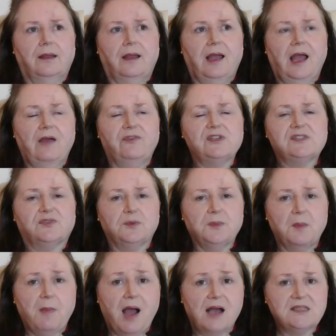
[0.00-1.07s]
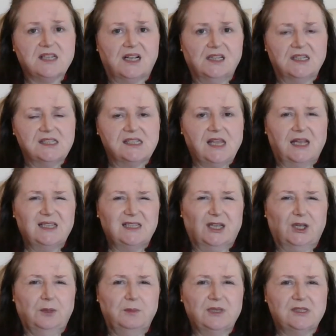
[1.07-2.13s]
If it's from the masculine side, it
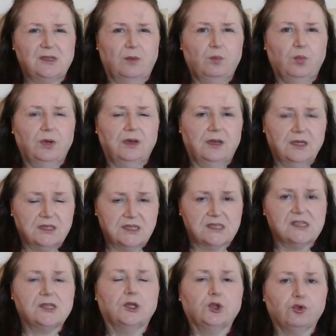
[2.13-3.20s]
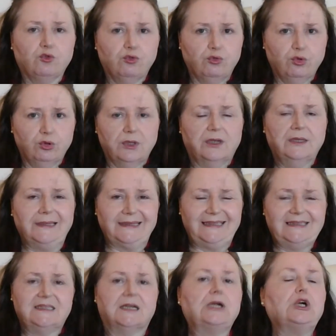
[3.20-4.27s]
can be someone that does the ruler,
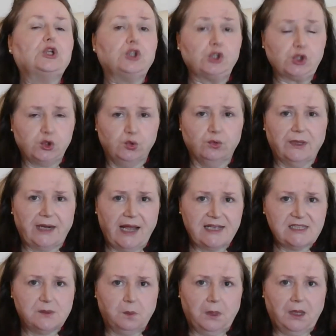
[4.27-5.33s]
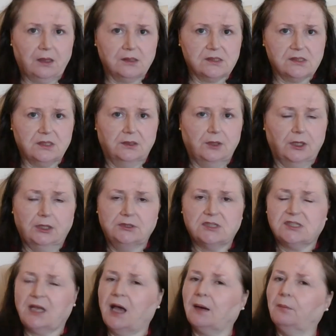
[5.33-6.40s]
leader, controller aspects and
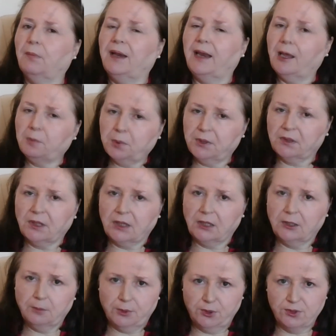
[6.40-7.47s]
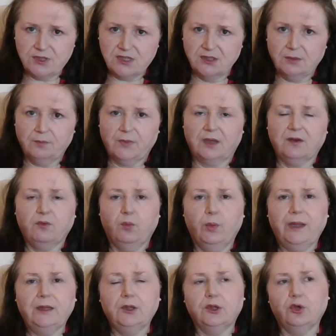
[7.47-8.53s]
start manipulating and abusing them. And if
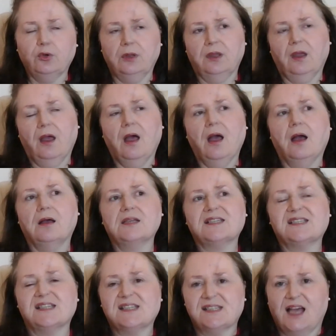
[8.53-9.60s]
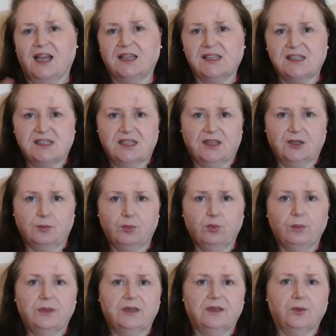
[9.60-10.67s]
we look at society at the
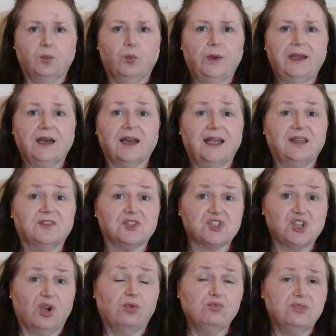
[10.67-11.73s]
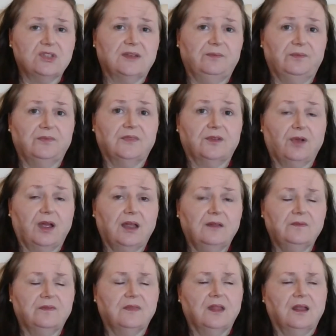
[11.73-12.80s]
moment, that we're like the children, right?